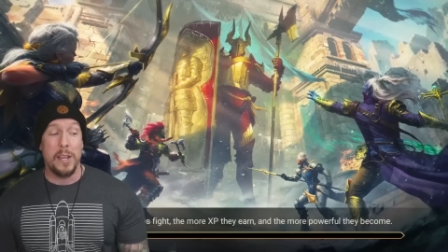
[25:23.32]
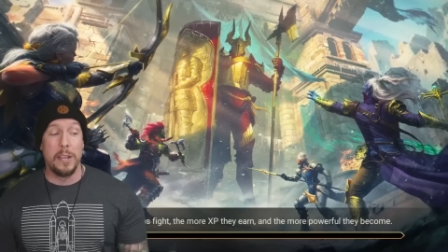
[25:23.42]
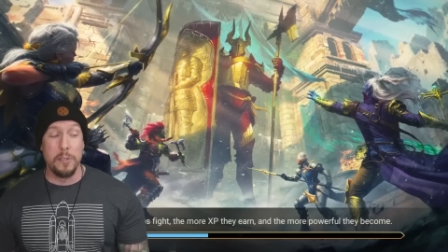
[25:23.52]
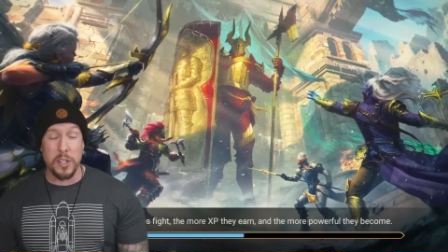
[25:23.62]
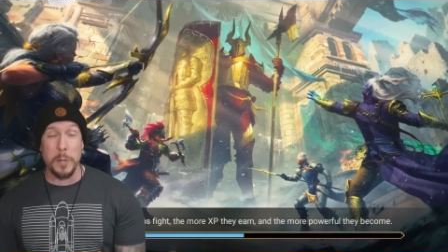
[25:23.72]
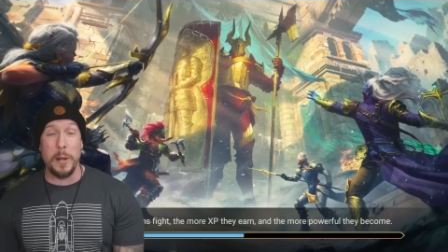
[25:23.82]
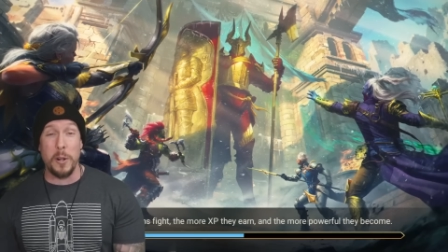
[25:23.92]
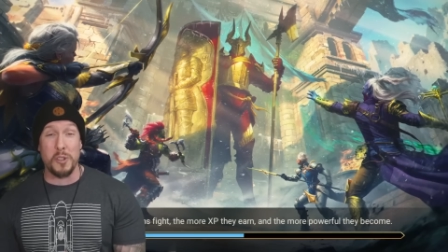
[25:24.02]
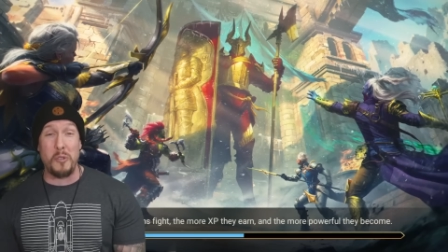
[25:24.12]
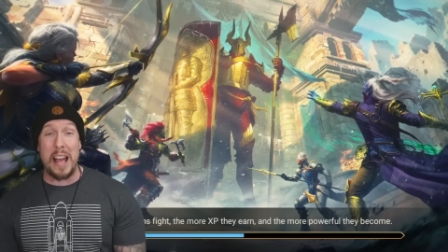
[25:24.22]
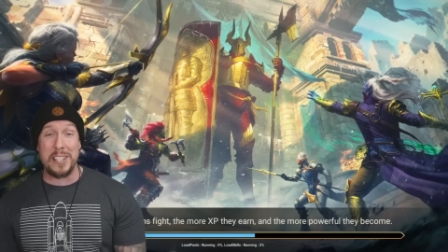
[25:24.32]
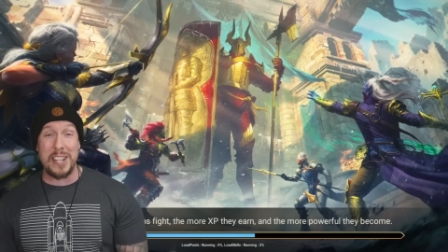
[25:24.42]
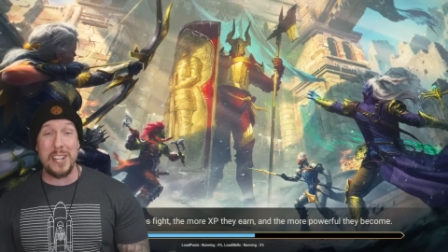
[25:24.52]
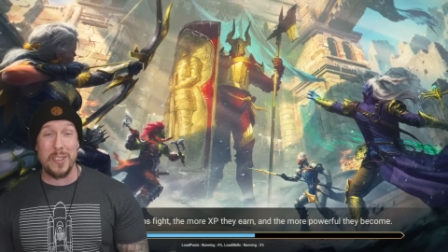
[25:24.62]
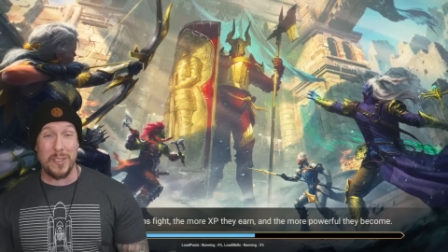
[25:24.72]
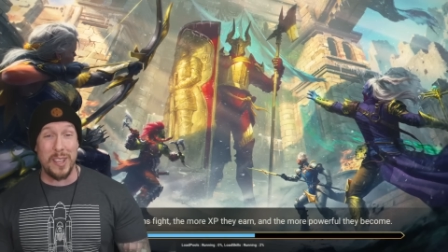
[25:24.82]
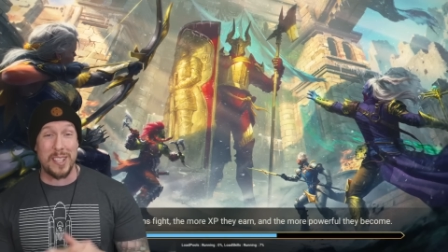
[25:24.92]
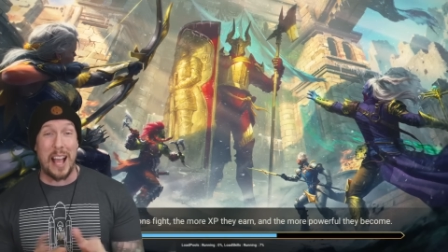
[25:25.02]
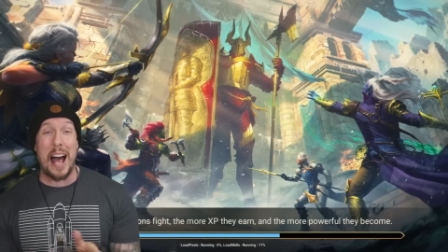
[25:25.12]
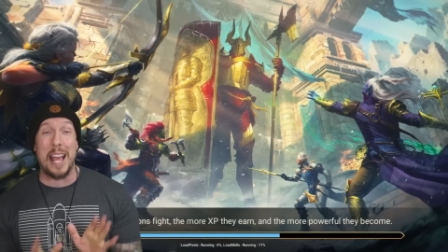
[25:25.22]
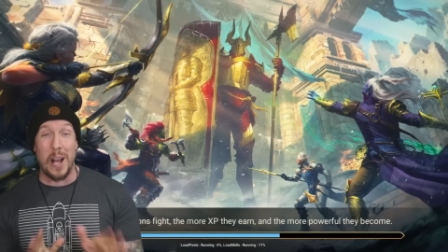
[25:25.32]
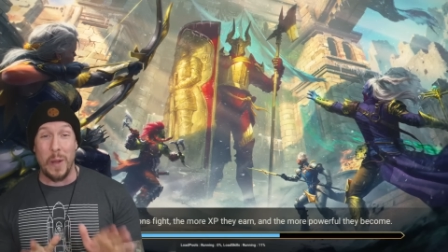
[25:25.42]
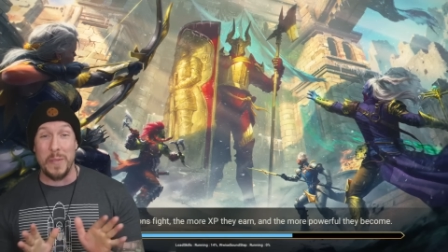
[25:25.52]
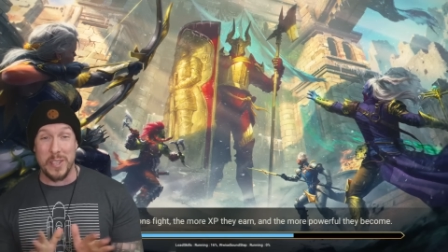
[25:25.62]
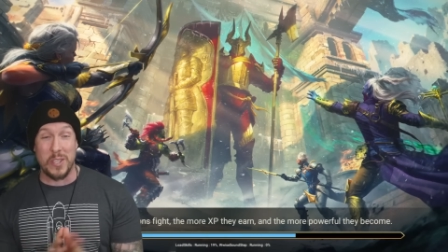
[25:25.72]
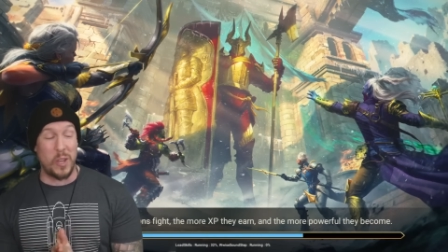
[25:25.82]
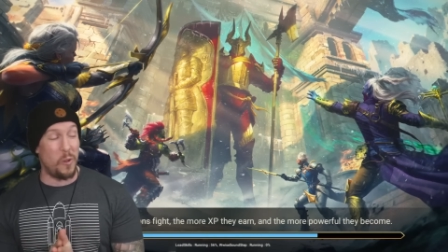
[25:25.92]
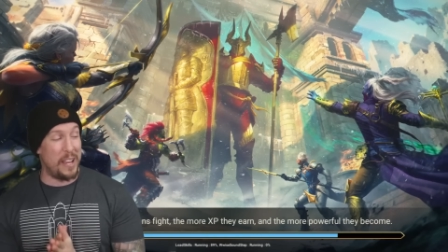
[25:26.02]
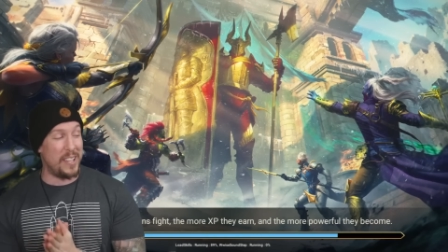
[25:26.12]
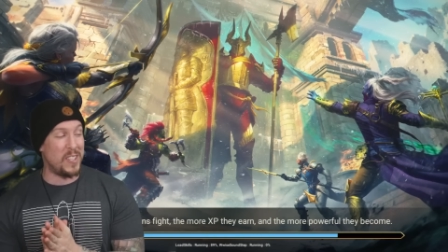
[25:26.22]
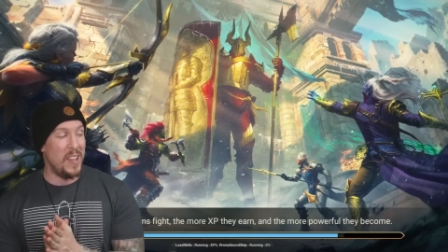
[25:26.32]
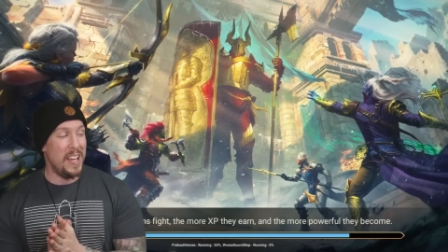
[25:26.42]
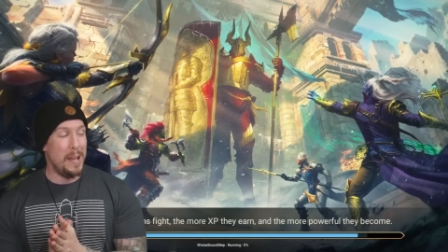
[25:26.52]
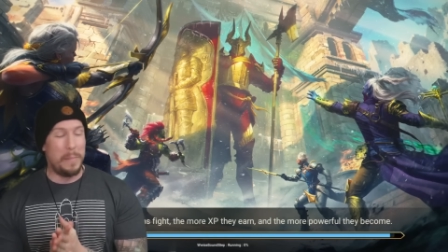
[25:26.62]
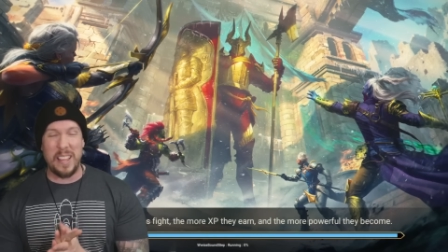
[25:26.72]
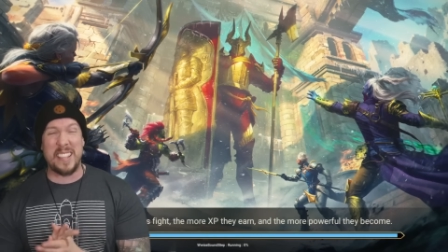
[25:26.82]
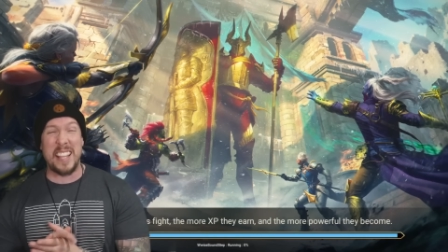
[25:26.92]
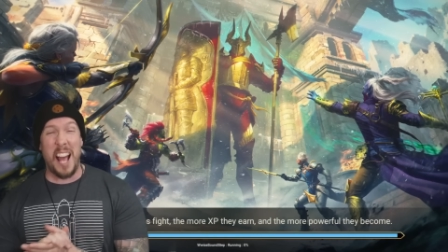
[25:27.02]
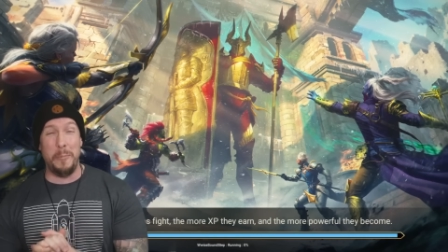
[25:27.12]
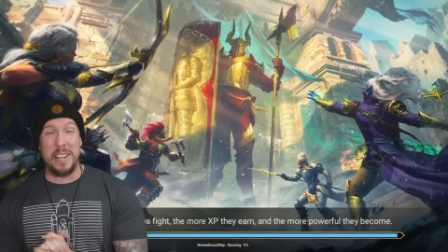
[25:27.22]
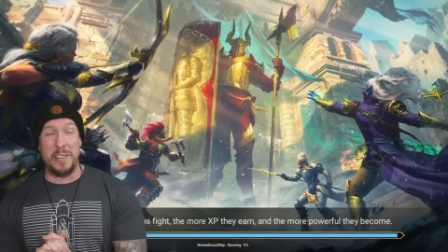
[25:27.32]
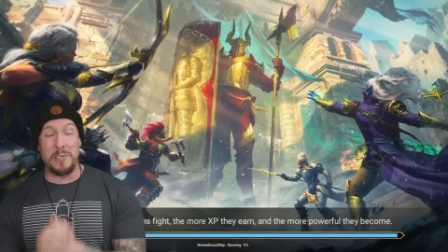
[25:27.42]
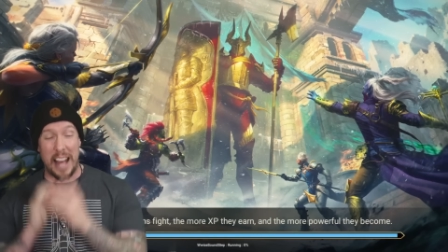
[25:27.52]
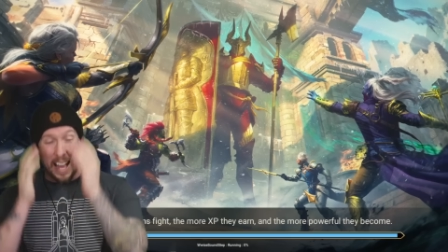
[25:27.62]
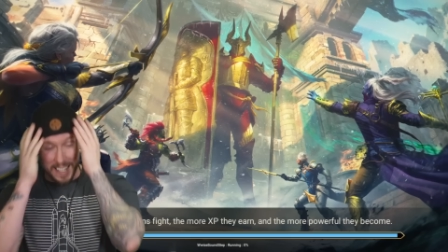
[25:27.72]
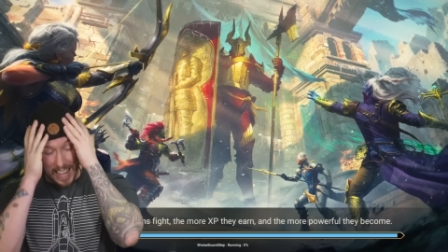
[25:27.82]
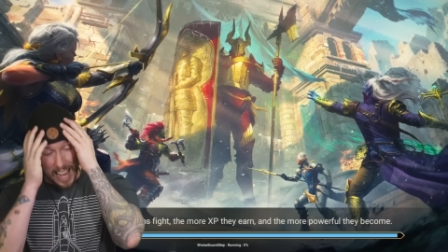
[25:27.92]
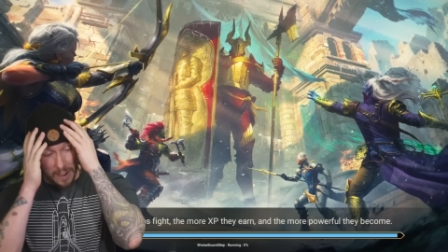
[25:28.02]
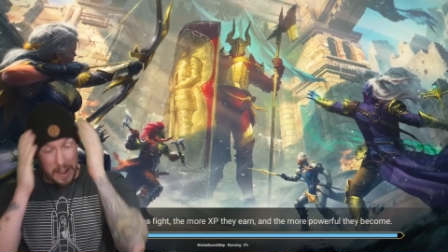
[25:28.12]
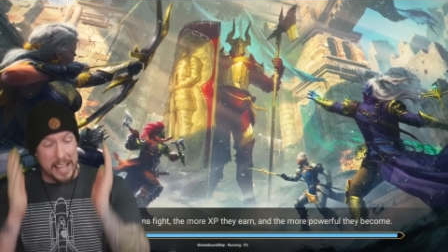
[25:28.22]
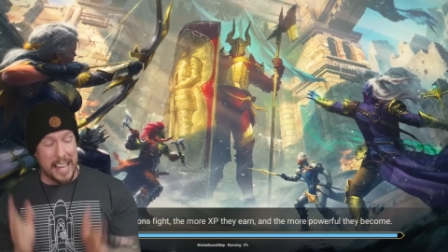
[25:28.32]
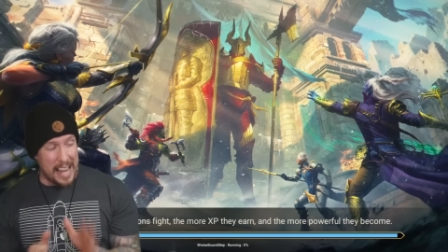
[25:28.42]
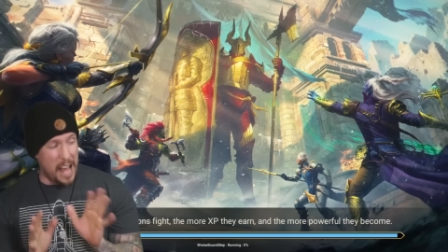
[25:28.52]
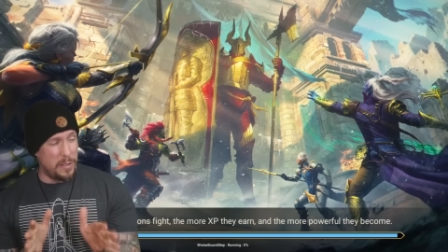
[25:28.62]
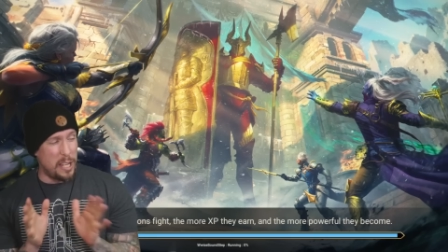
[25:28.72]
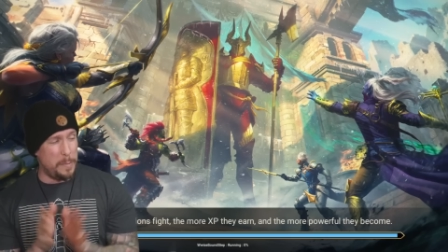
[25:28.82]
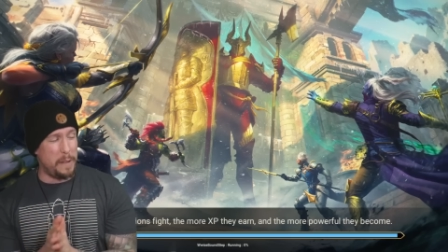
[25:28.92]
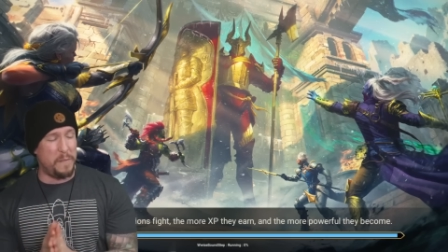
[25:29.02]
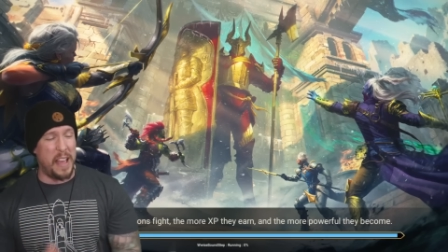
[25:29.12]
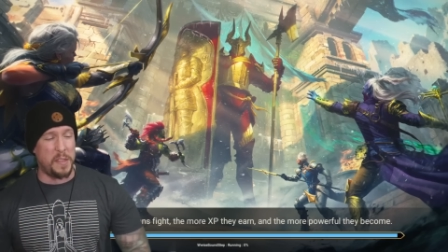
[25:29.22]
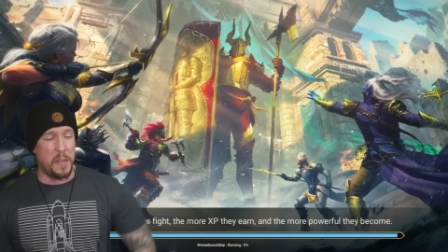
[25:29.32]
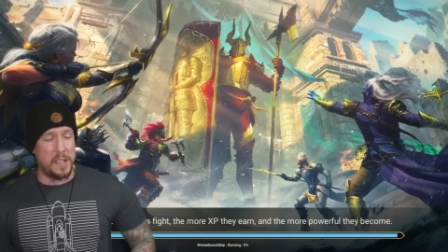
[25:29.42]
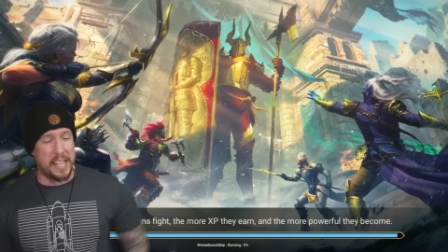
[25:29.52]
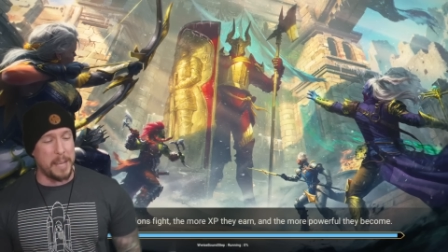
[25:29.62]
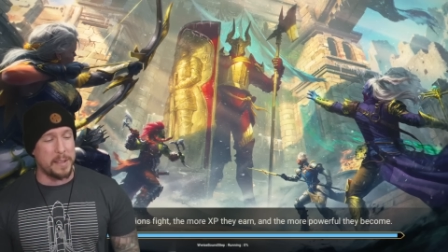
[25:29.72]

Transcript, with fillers: Usually we don't try stages this high on this series, but let's see how we do, guys. I kind of have a little bit of faith in the team.